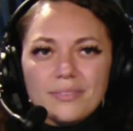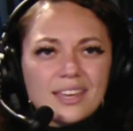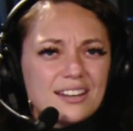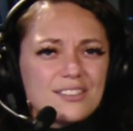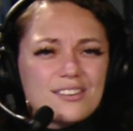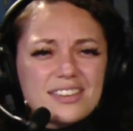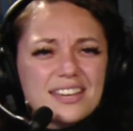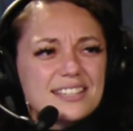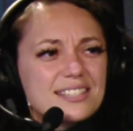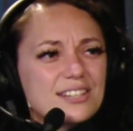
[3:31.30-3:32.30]
another
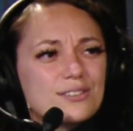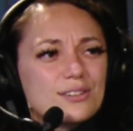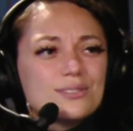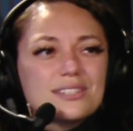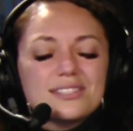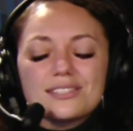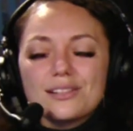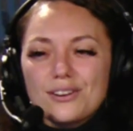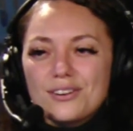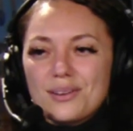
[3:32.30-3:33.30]
thing is, you know, use this as a
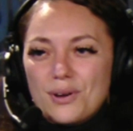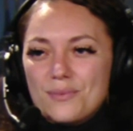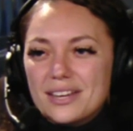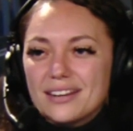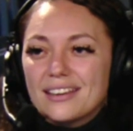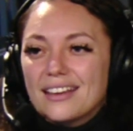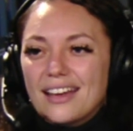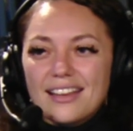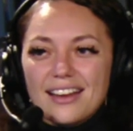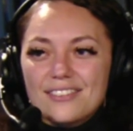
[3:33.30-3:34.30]
learning moment.
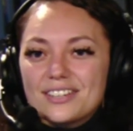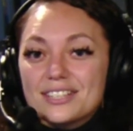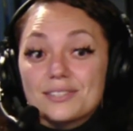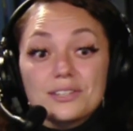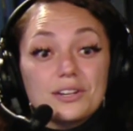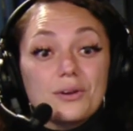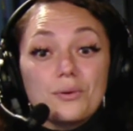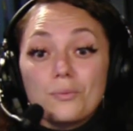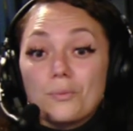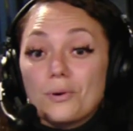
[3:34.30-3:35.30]
A lot of us, you
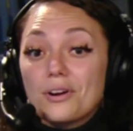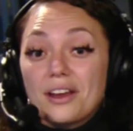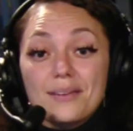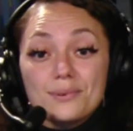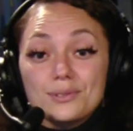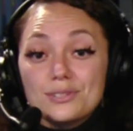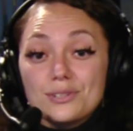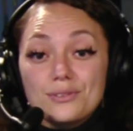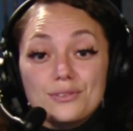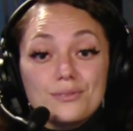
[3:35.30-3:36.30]
know, weren't able
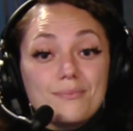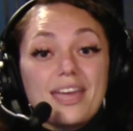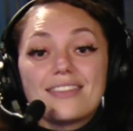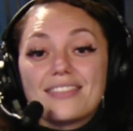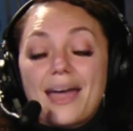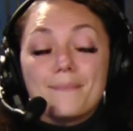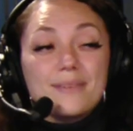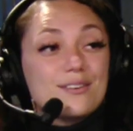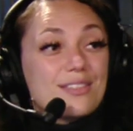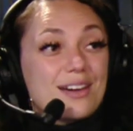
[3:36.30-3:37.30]
to make that
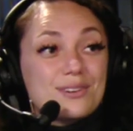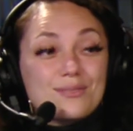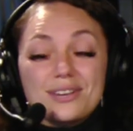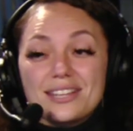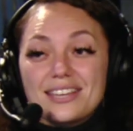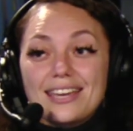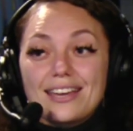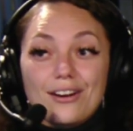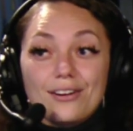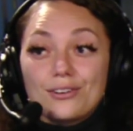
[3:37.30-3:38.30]
meal that we really
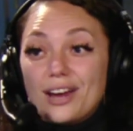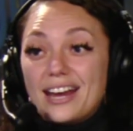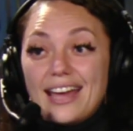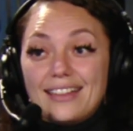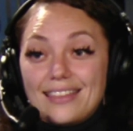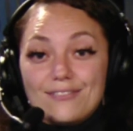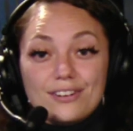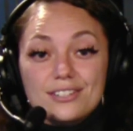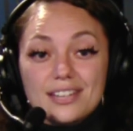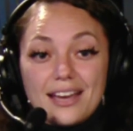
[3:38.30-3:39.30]
are great at that
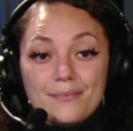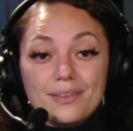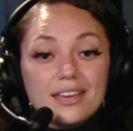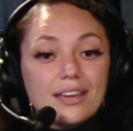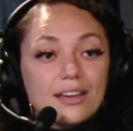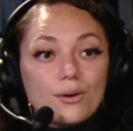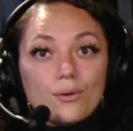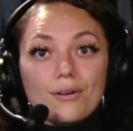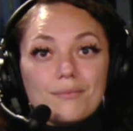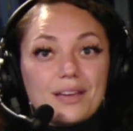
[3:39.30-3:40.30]
first time.
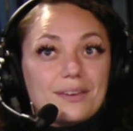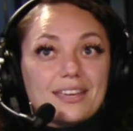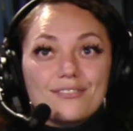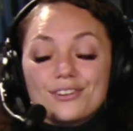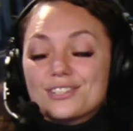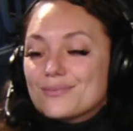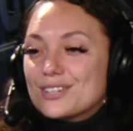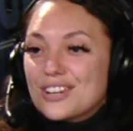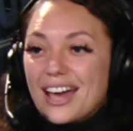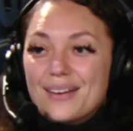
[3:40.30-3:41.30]
Or maybe the first time we
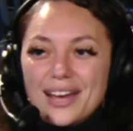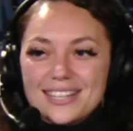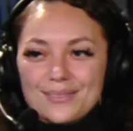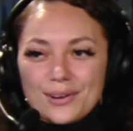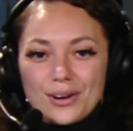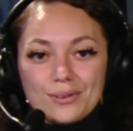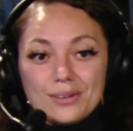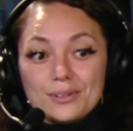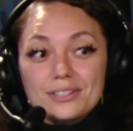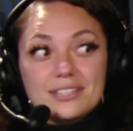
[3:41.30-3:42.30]
shot a basketball, we
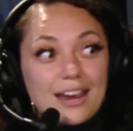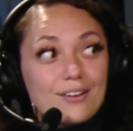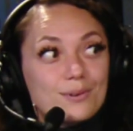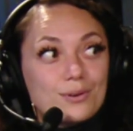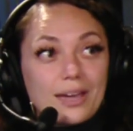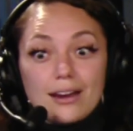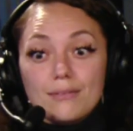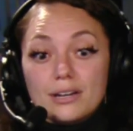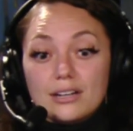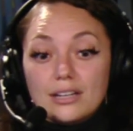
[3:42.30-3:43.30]
were terrible, we
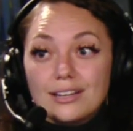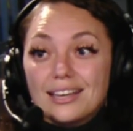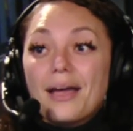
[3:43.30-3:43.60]
airballed it